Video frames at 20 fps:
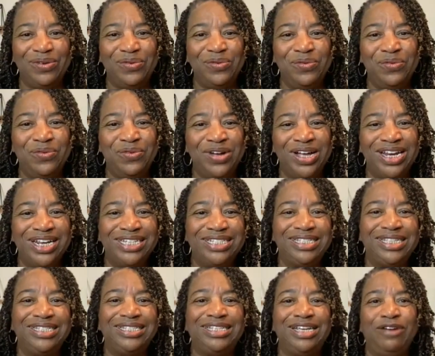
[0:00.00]
What
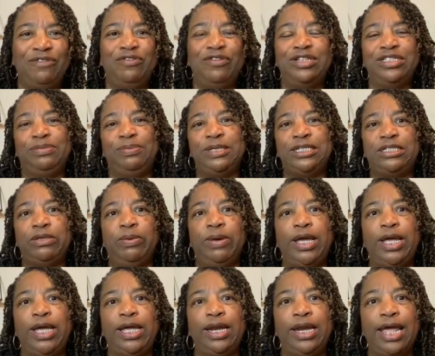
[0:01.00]
is the difference
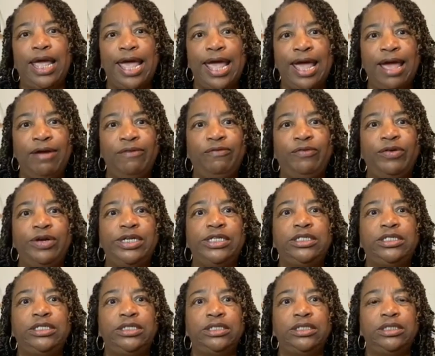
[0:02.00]
between
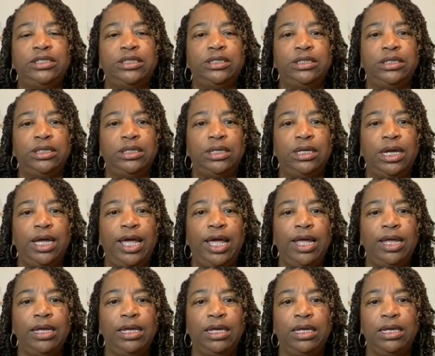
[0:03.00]
average
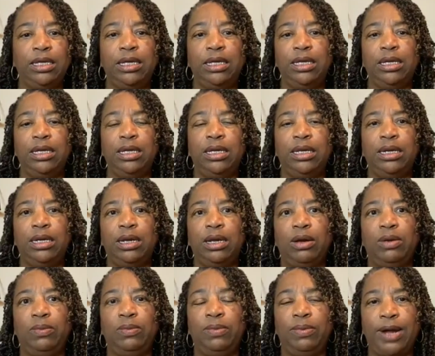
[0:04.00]
and good
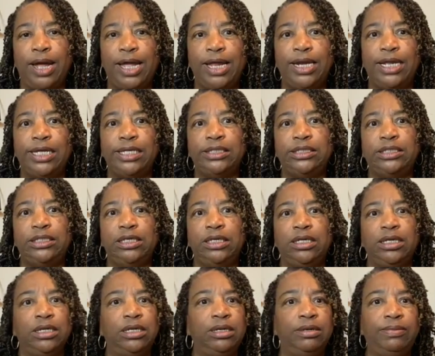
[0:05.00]
ratings? The
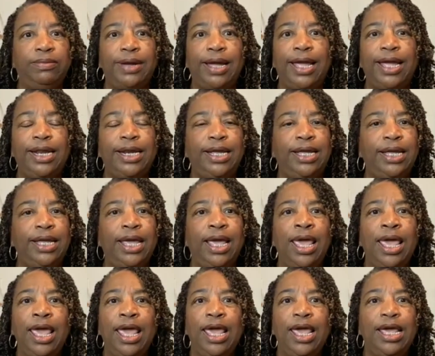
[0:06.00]
good rating
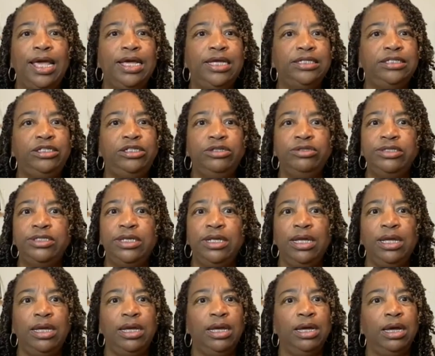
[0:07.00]
is
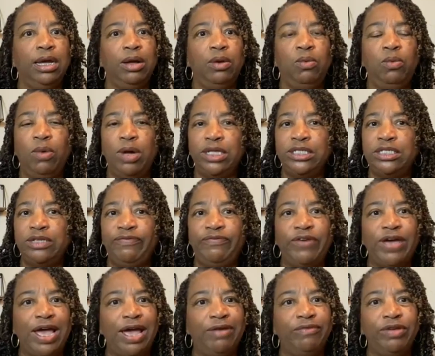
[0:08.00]
usually 1 to
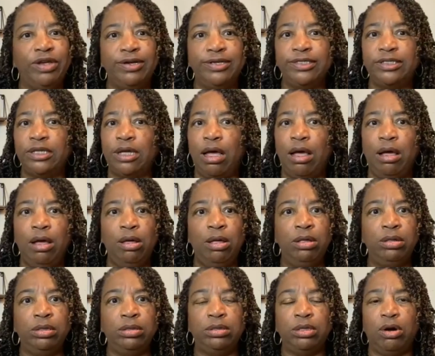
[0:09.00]
5 years
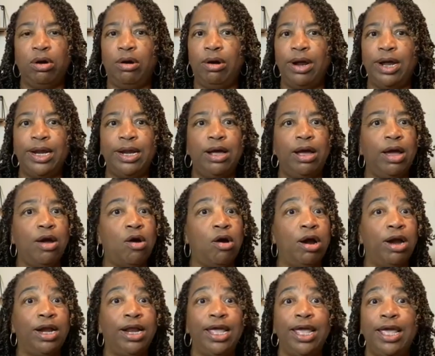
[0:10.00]
old, or it
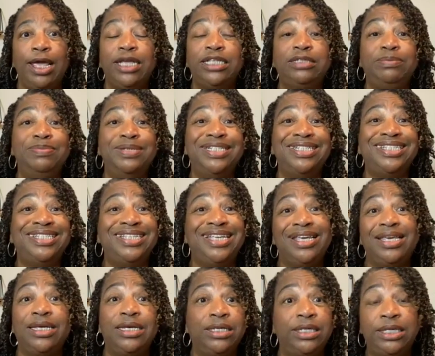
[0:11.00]
hardly is
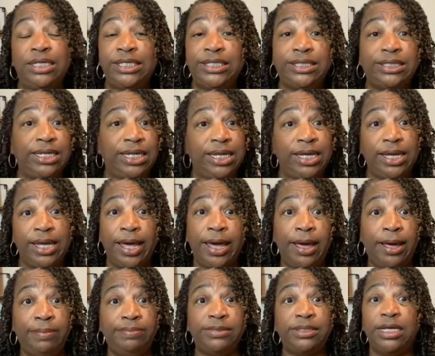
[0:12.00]
meticulously
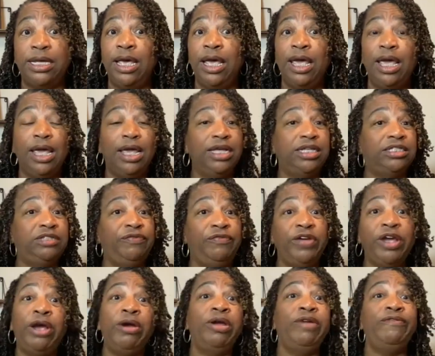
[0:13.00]
kept, is
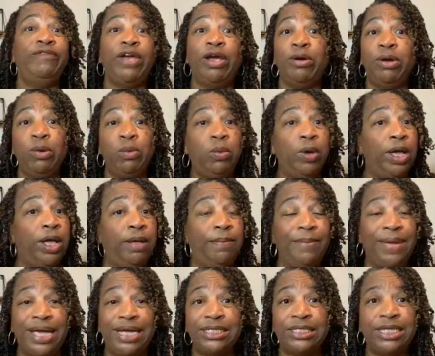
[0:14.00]
very, very well
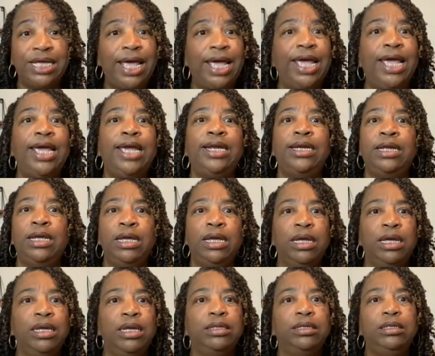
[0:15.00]
maintained.
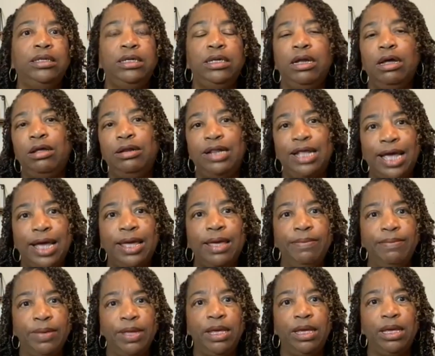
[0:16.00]
You know, that
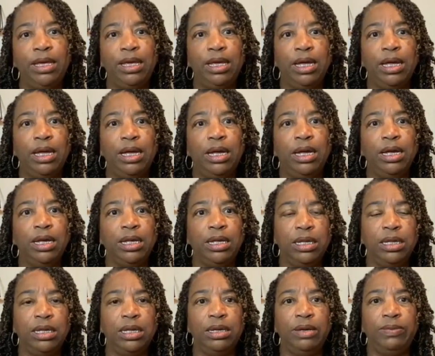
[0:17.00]
can be a
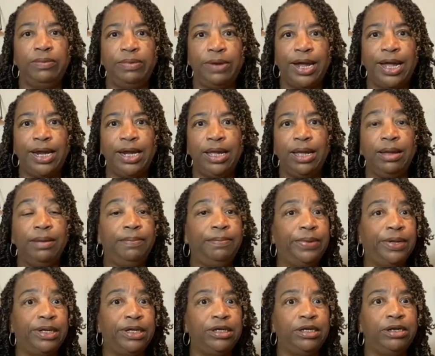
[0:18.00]
good rating,
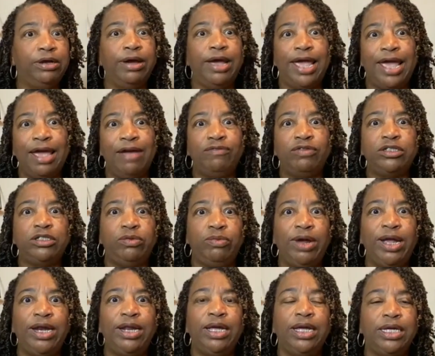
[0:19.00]
but your average
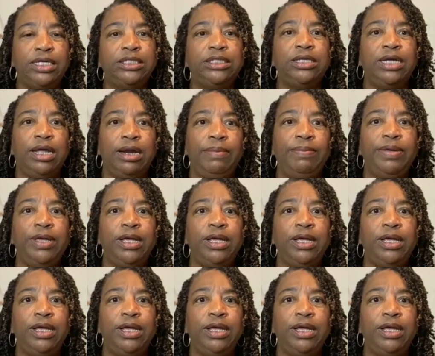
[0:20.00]
rating is going to